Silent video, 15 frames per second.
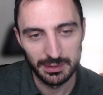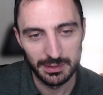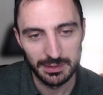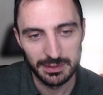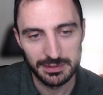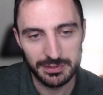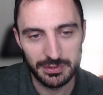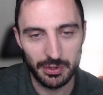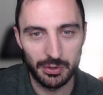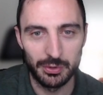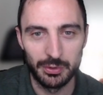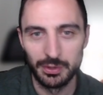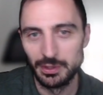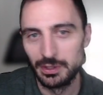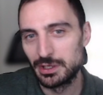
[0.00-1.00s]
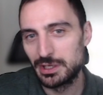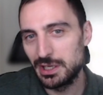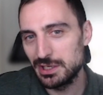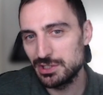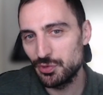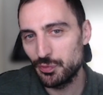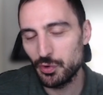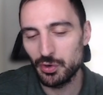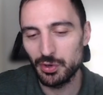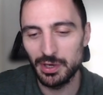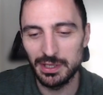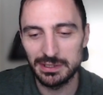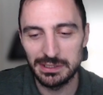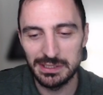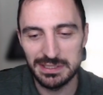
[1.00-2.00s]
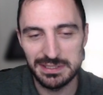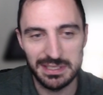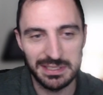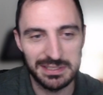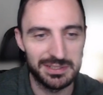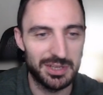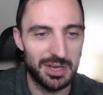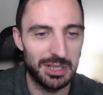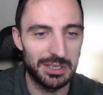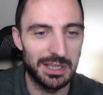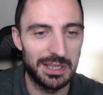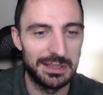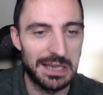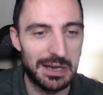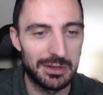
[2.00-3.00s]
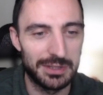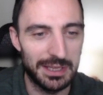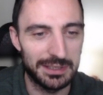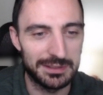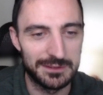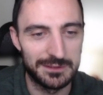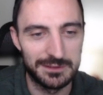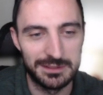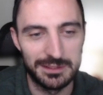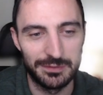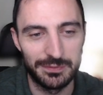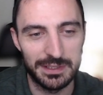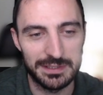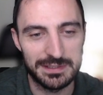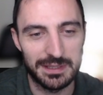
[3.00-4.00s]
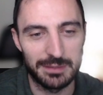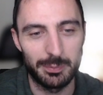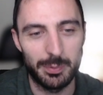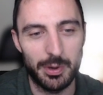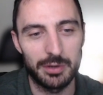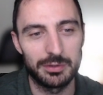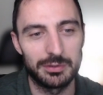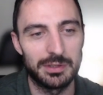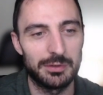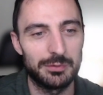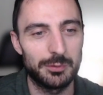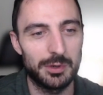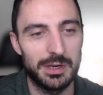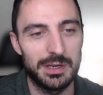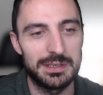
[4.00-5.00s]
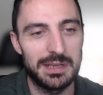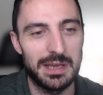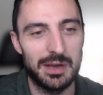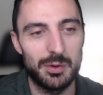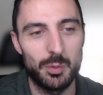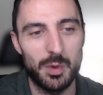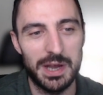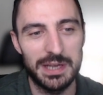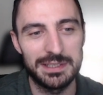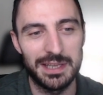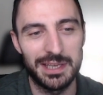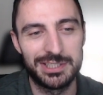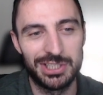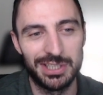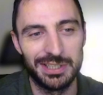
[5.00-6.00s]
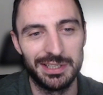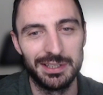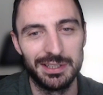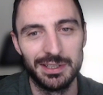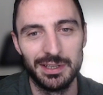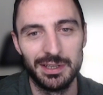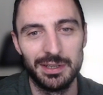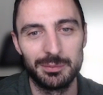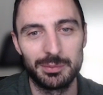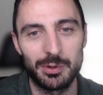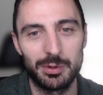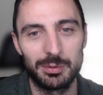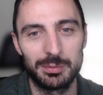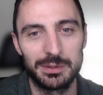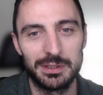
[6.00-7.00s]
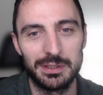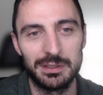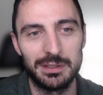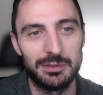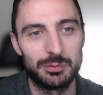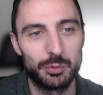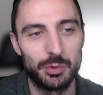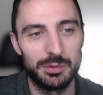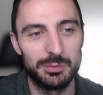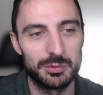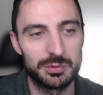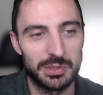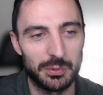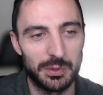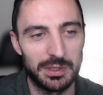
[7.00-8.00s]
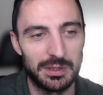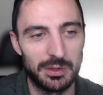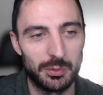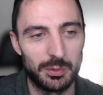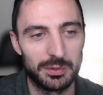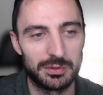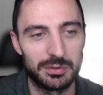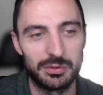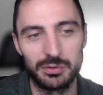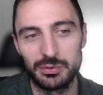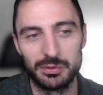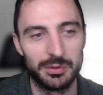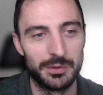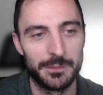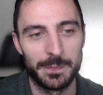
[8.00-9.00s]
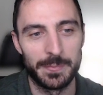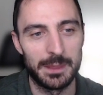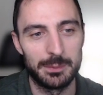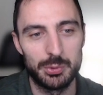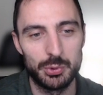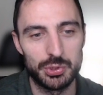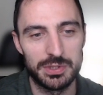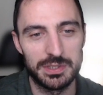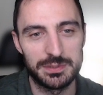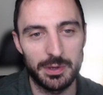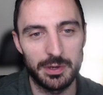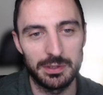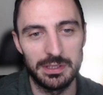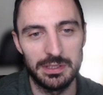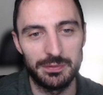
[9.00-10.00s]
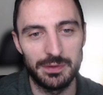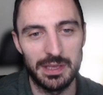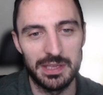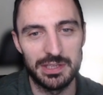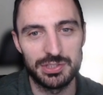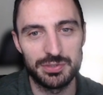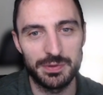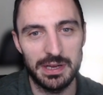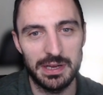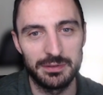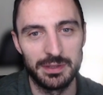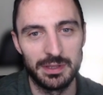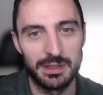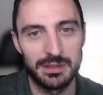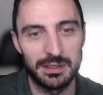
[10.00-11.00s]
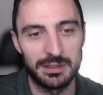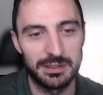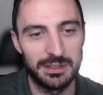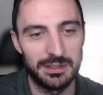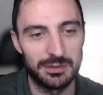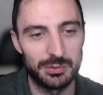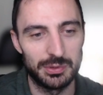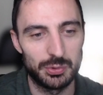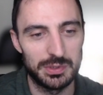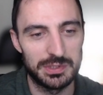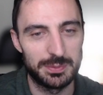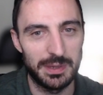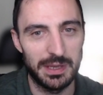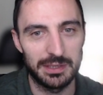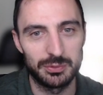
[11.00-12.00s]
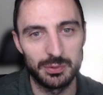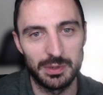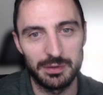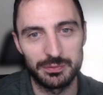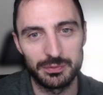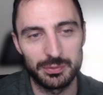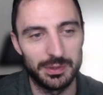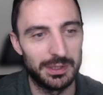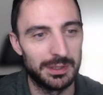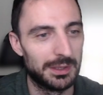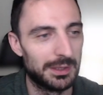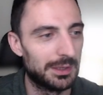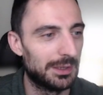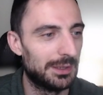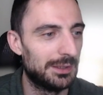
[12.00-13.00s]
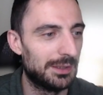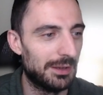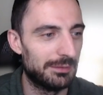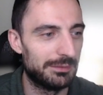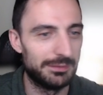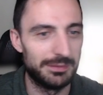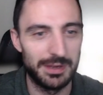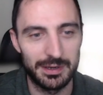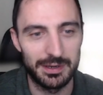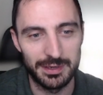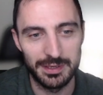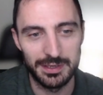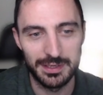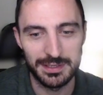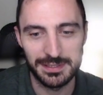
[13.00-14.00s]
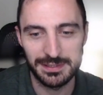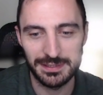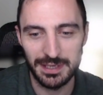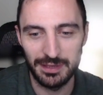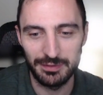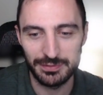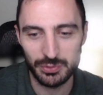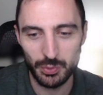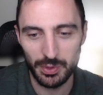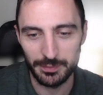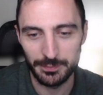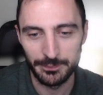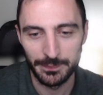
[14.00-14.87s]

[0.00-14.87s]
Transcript: So king g4 at least does not allow that, defends the pawn on f4, and now white actually probably, if queen moves away, they want to push this pawn. If h5, then king retreats back to f3 in a very safe square.